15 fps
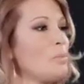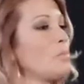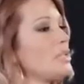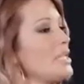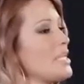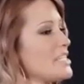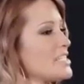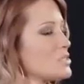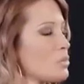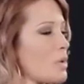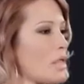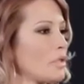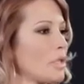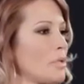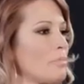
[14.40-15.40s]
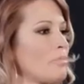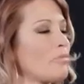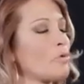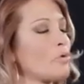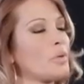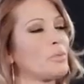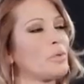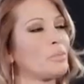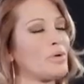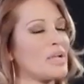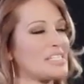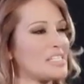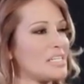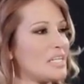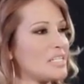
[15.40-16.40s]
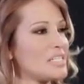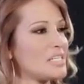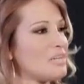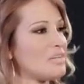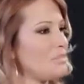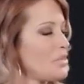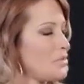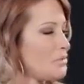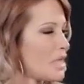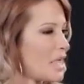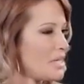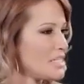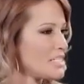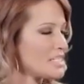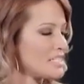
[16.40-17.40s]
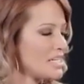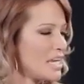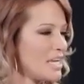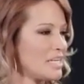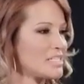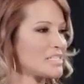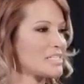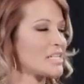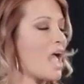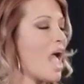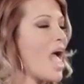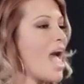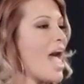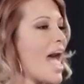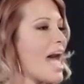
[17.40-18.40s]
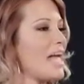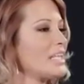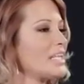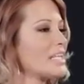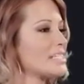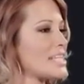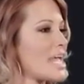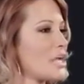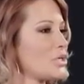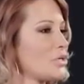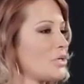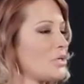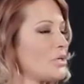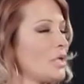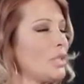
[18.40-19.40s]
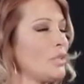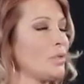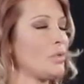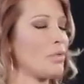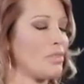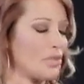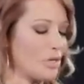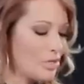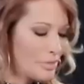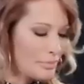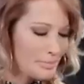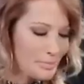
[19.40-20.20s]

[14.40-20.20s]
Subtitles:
Please welcome former President of the United States, Alexander Luthor.